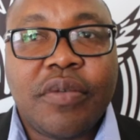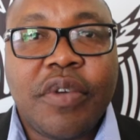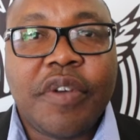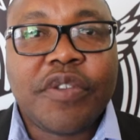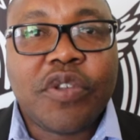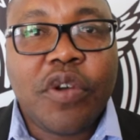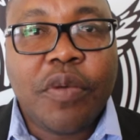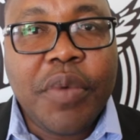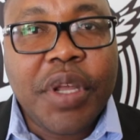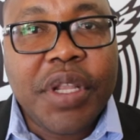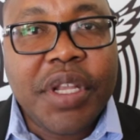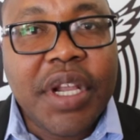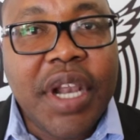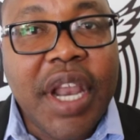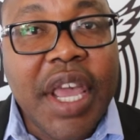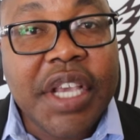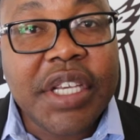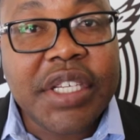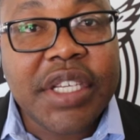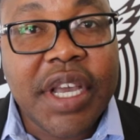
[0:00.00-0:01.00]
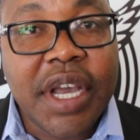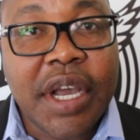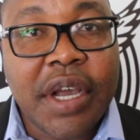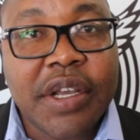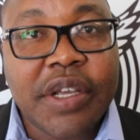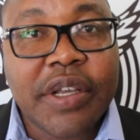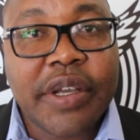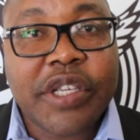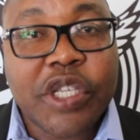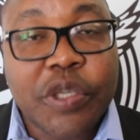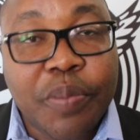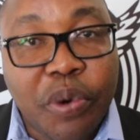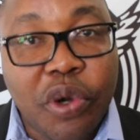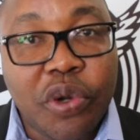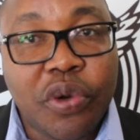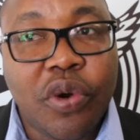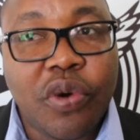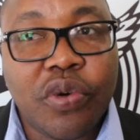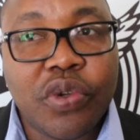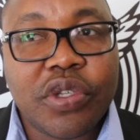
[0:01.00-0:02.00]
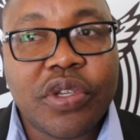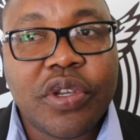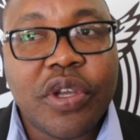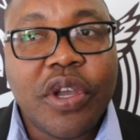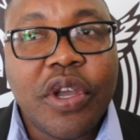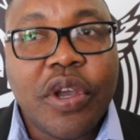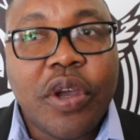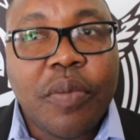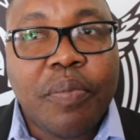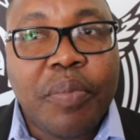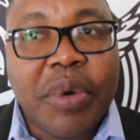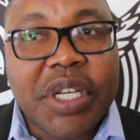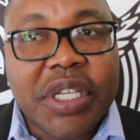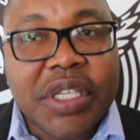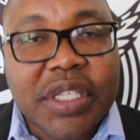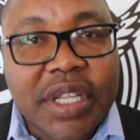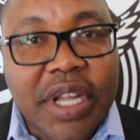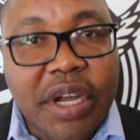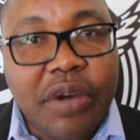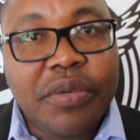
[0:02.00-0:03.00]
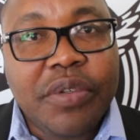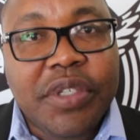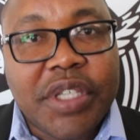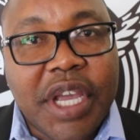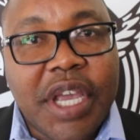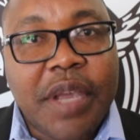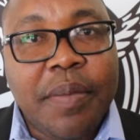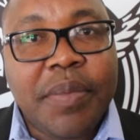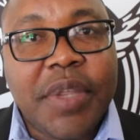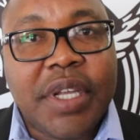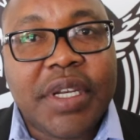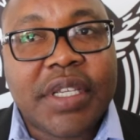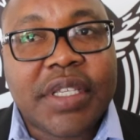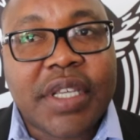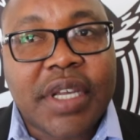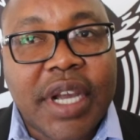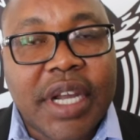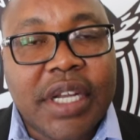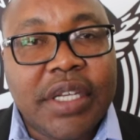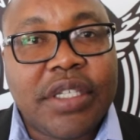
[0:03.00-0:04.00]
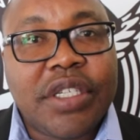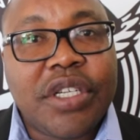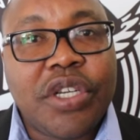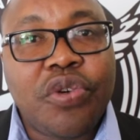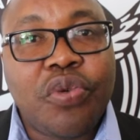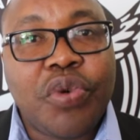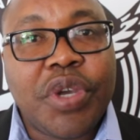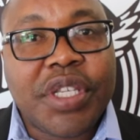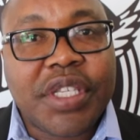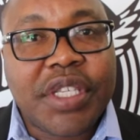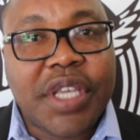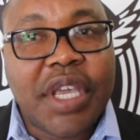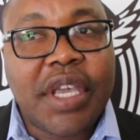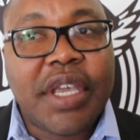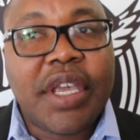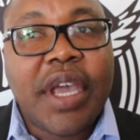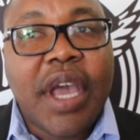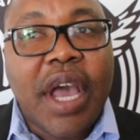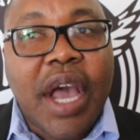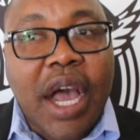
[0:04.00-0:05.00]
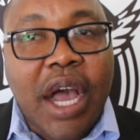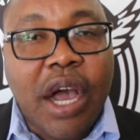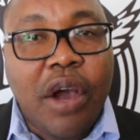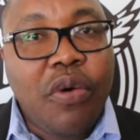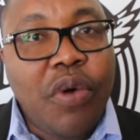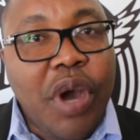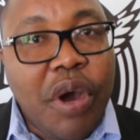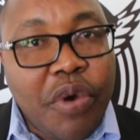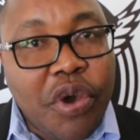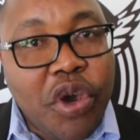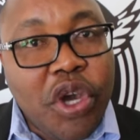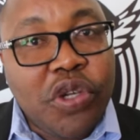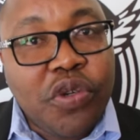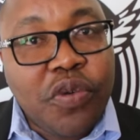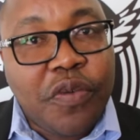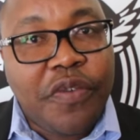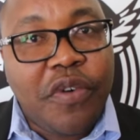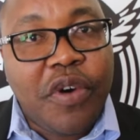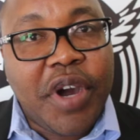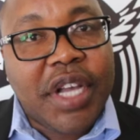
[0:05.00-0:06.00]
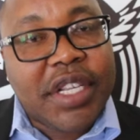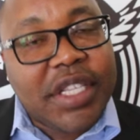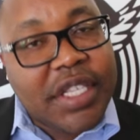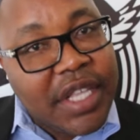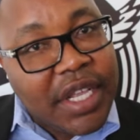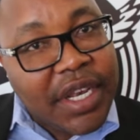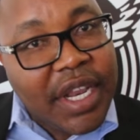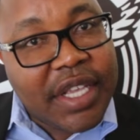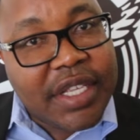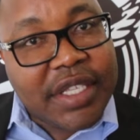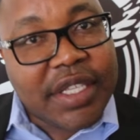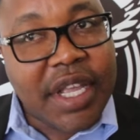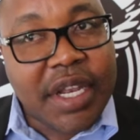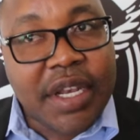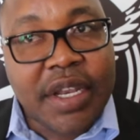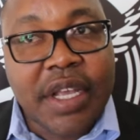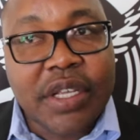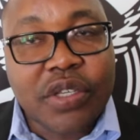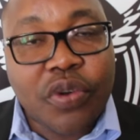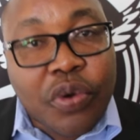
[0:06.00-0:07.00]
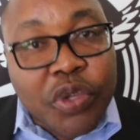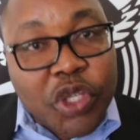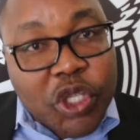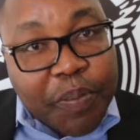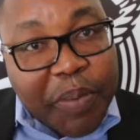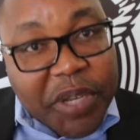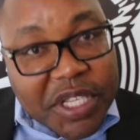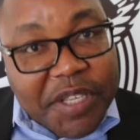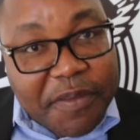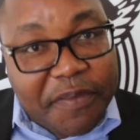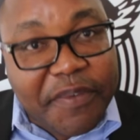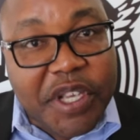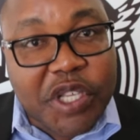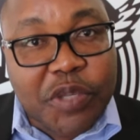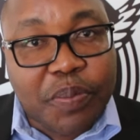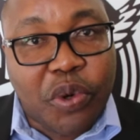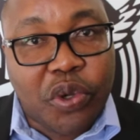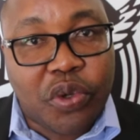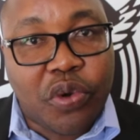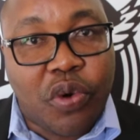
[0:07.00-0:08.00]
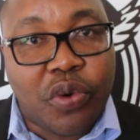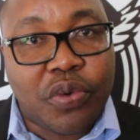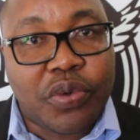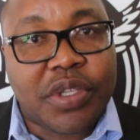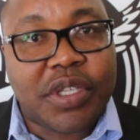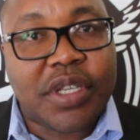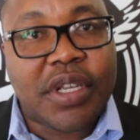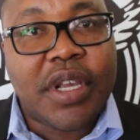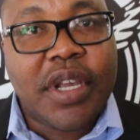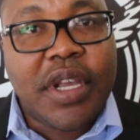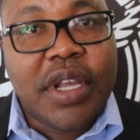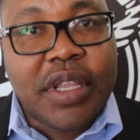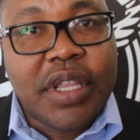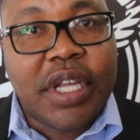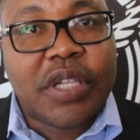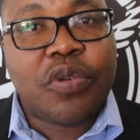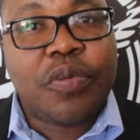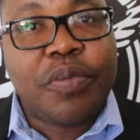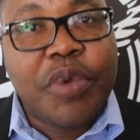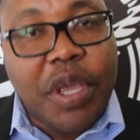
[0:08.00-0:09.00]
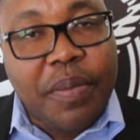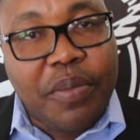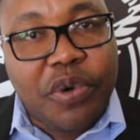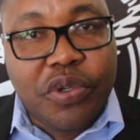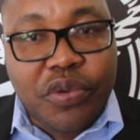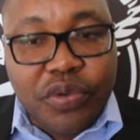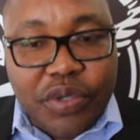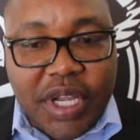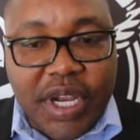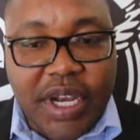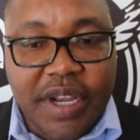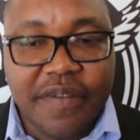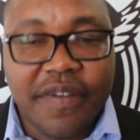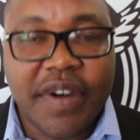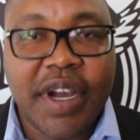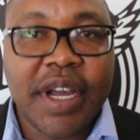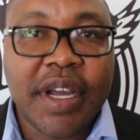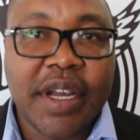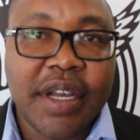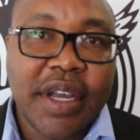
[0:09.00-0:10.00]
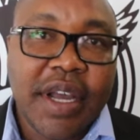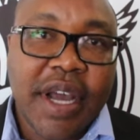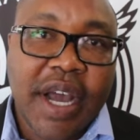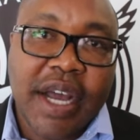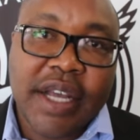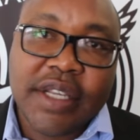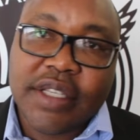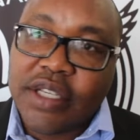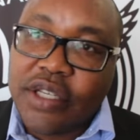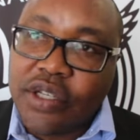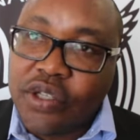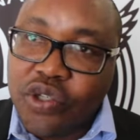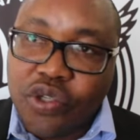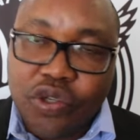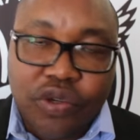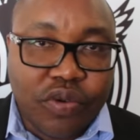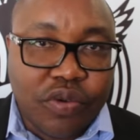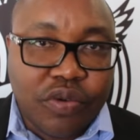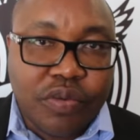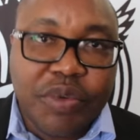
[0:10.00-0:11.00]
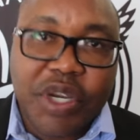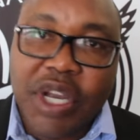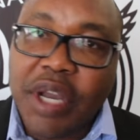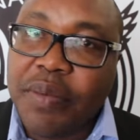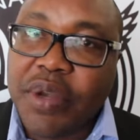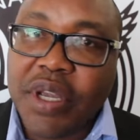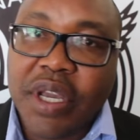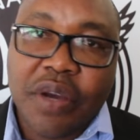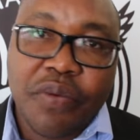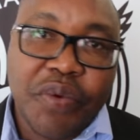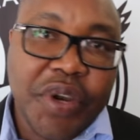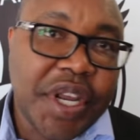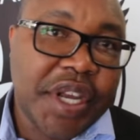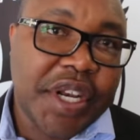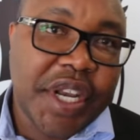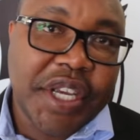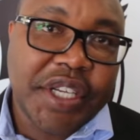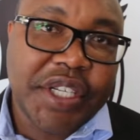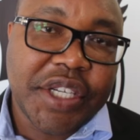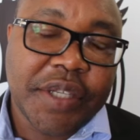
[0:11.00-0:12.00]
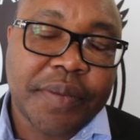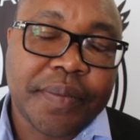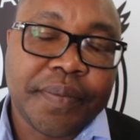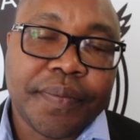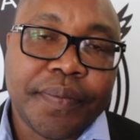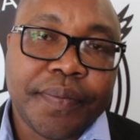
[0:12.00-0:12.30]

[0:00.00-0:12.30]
we have so many leisure sport codes, but it's now time that as a country we say, how are we going to focus in the next 10 years on specific sport codes that will be able to deliver us into becoming a winning nation.